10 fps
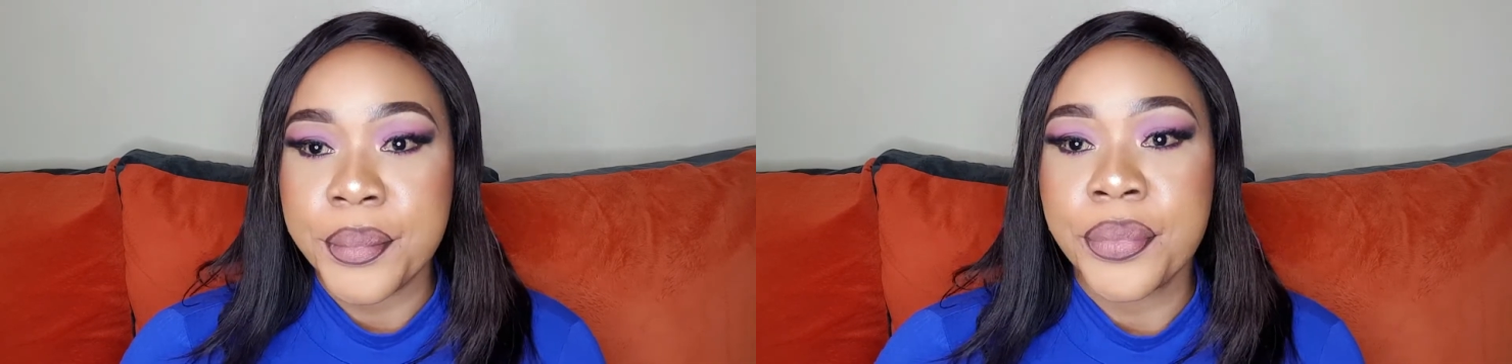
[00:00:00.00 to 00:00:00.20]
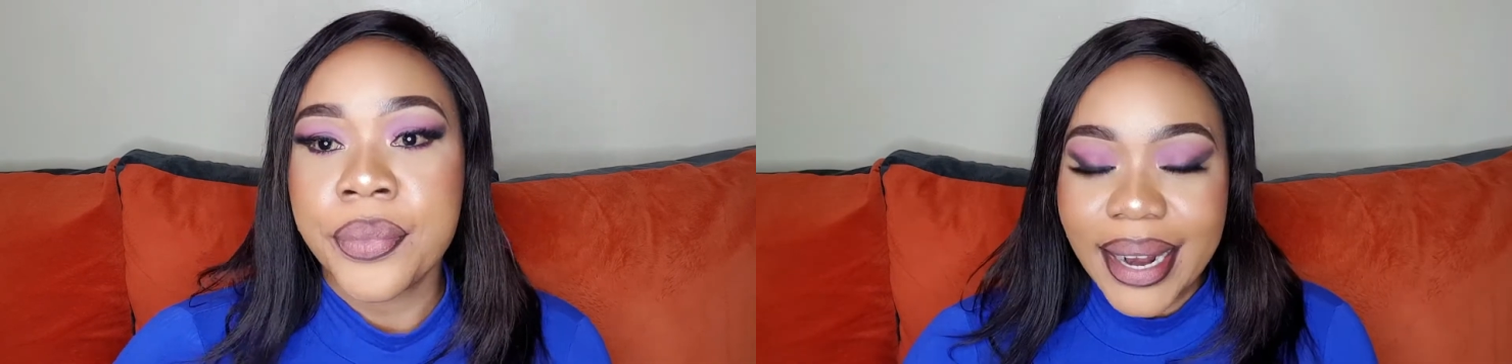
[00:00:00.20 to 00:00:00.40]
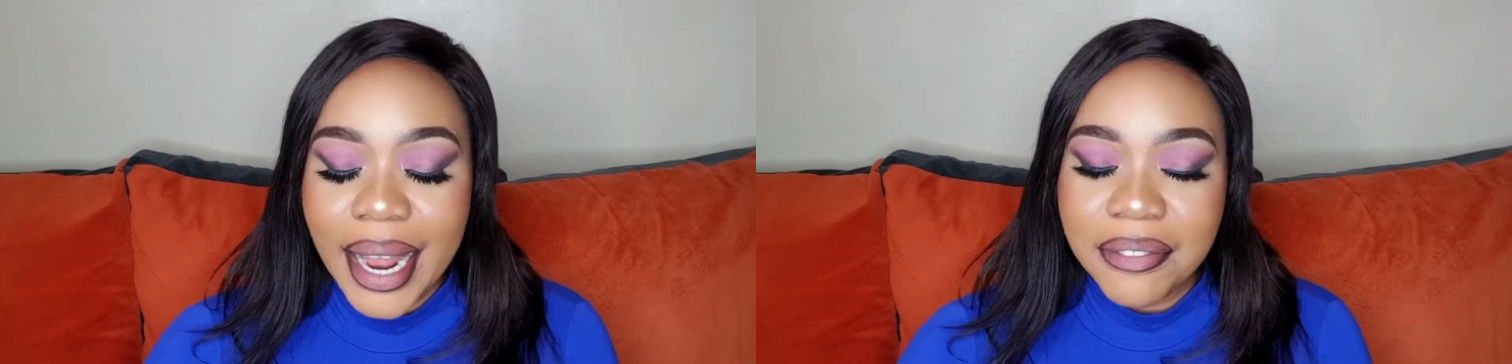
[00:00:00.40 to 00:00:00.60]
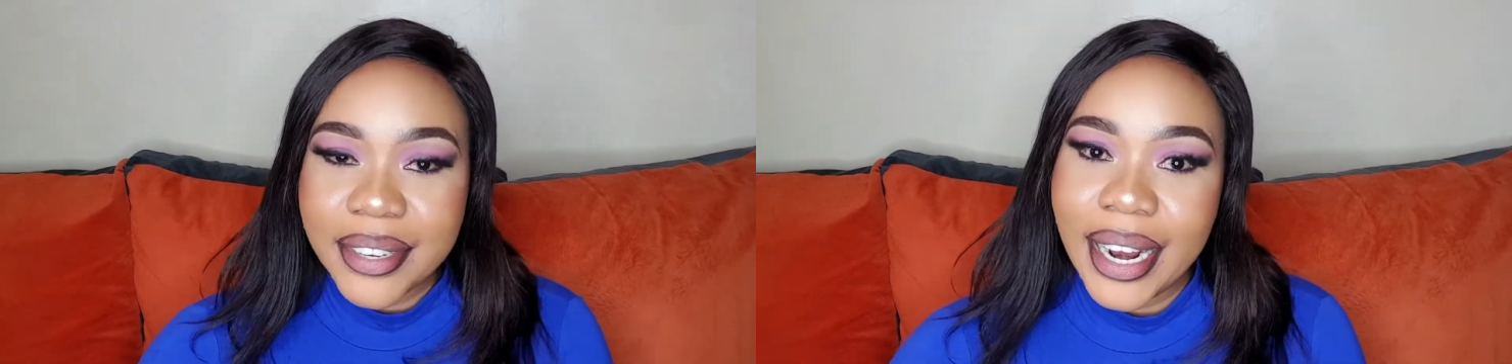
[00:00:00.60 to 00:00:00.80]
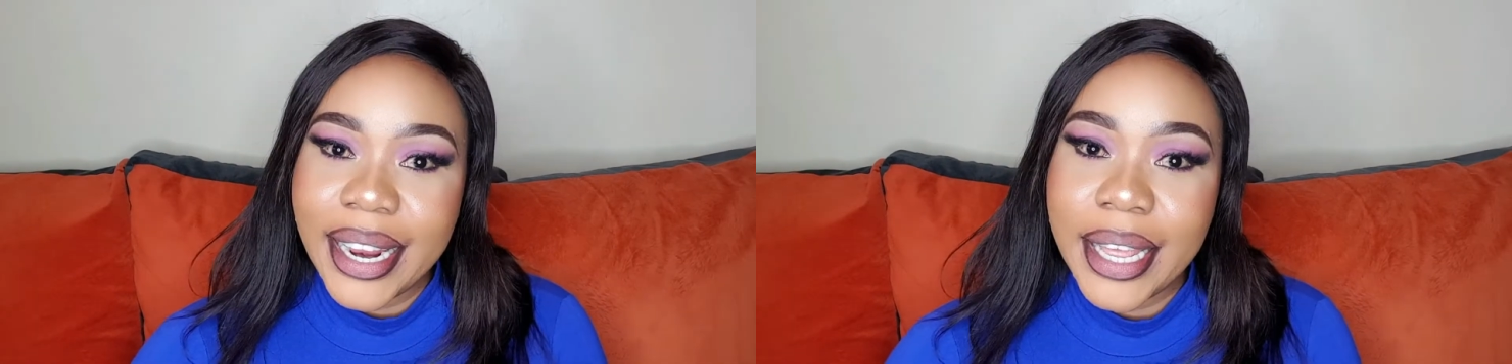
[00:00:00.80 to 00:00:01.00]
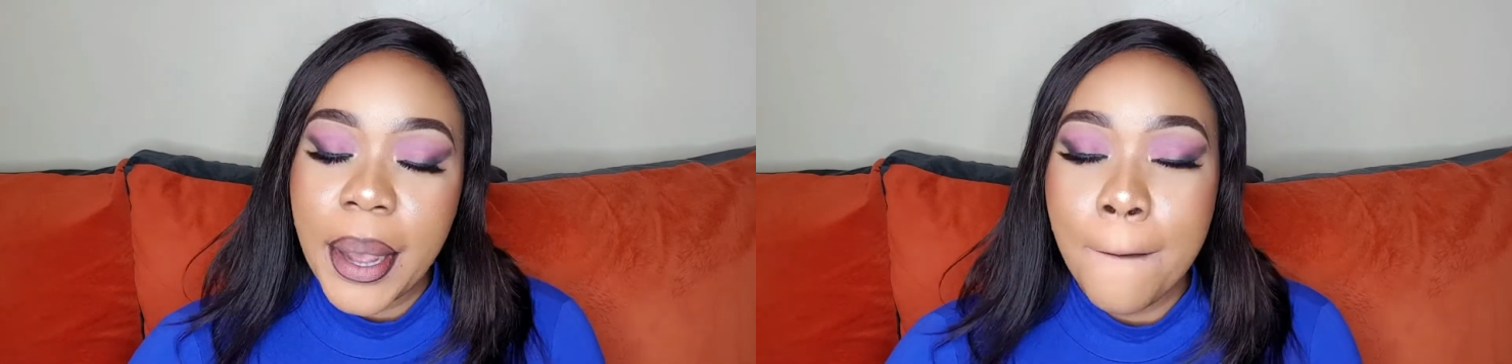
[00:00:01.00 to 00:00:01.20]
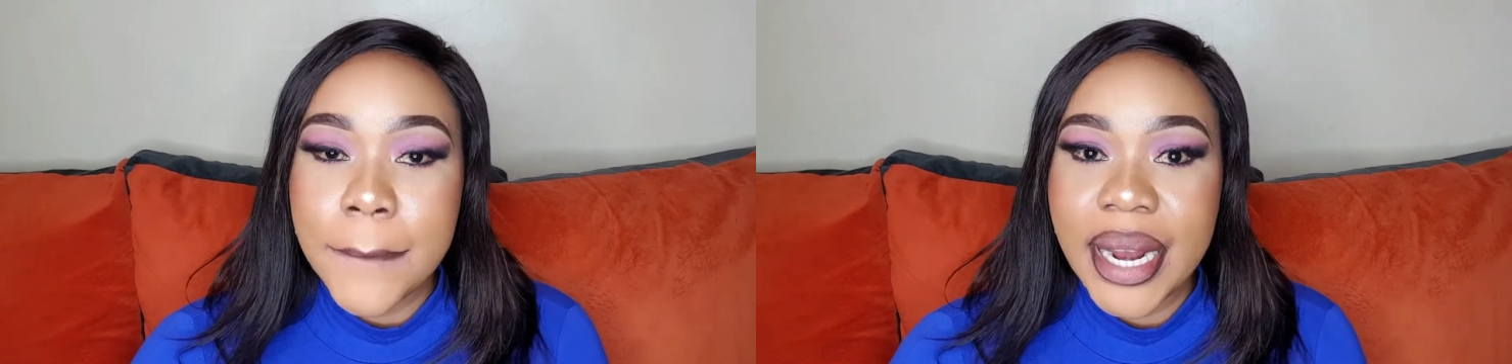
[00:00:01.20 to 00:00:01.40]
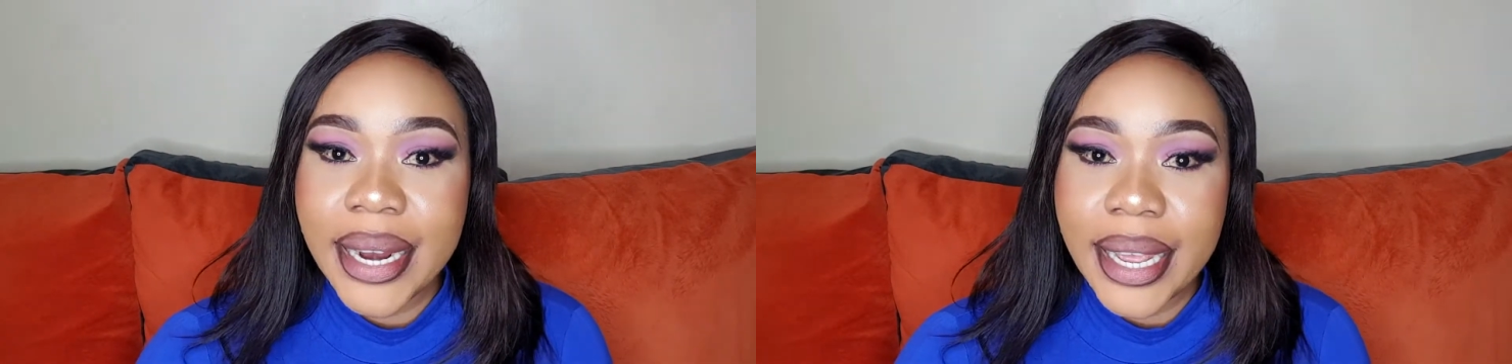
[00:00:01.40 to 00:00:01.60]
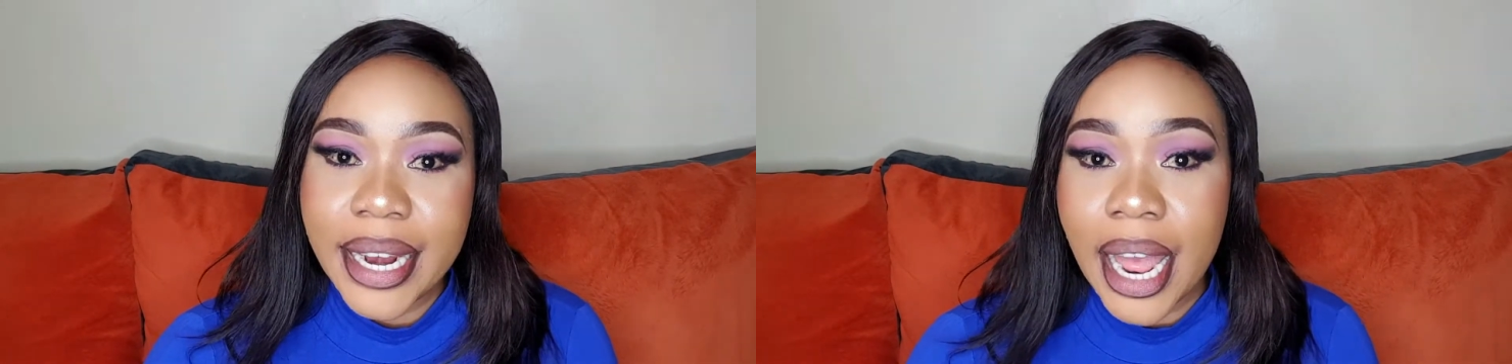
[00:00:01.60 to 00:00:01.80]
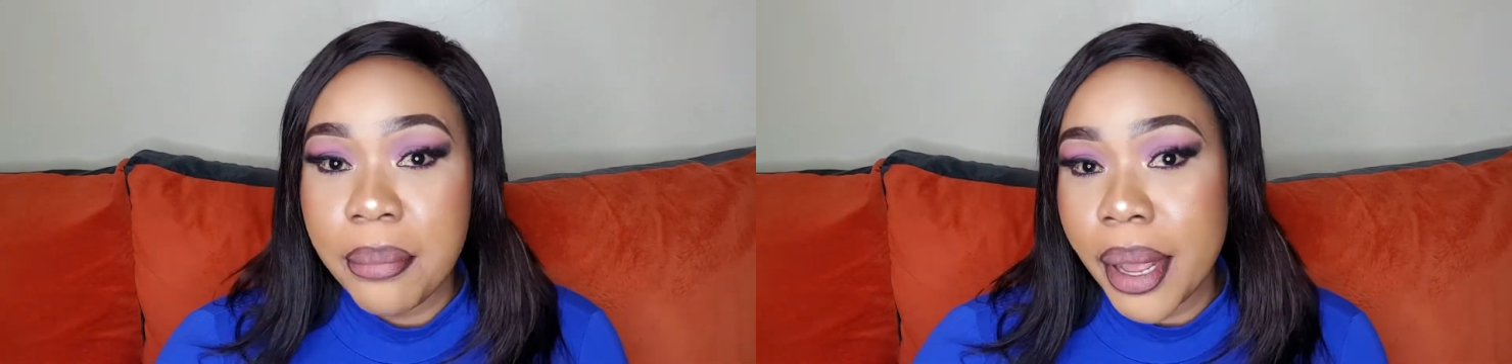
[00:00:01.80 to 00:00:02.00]
Then after lining, blend in,
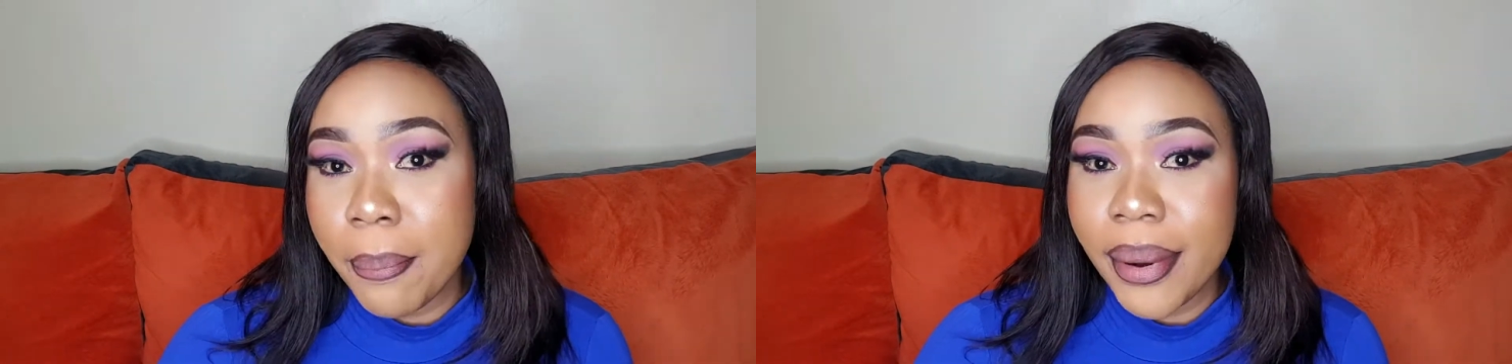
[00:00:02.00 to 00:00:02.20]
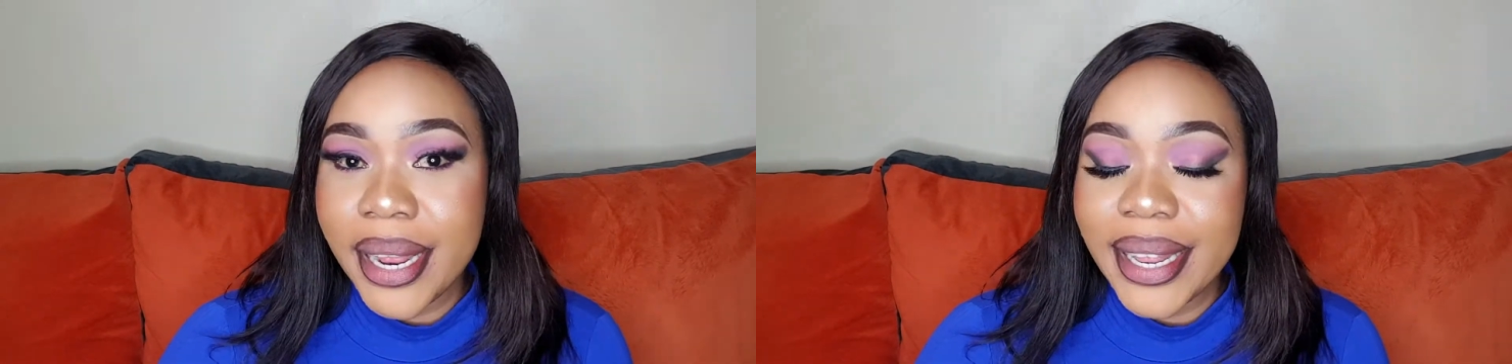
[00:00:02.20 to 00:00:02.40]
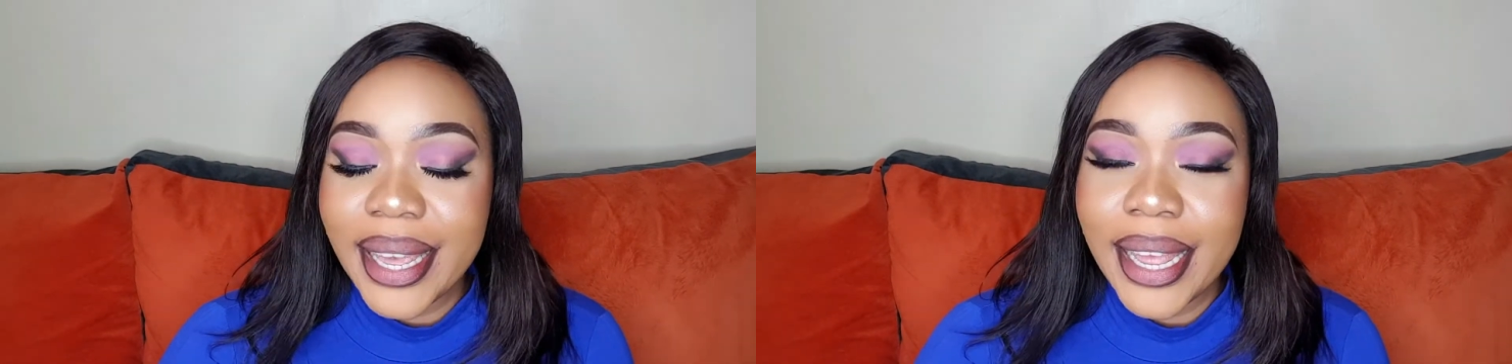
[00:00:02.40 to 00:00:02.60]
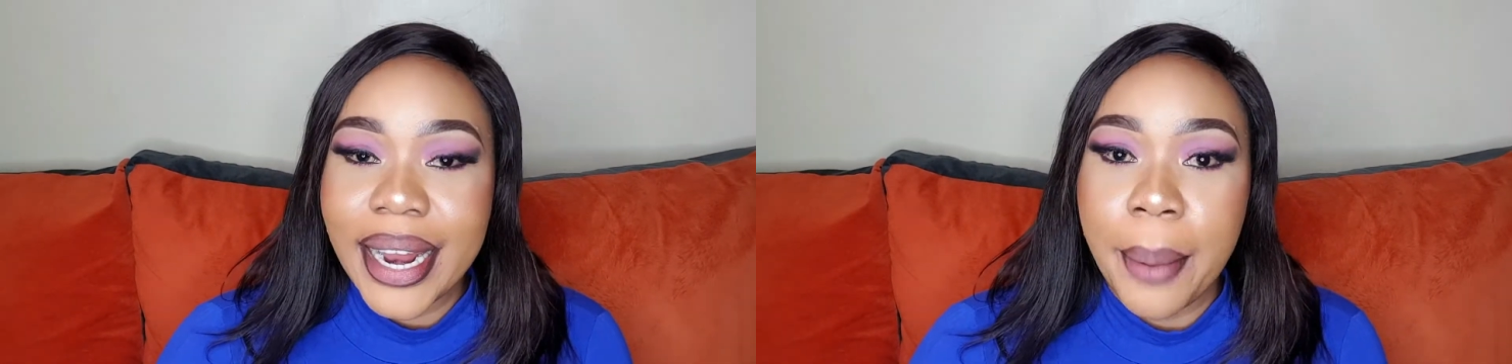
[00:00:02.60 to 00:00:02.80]
and by blending in I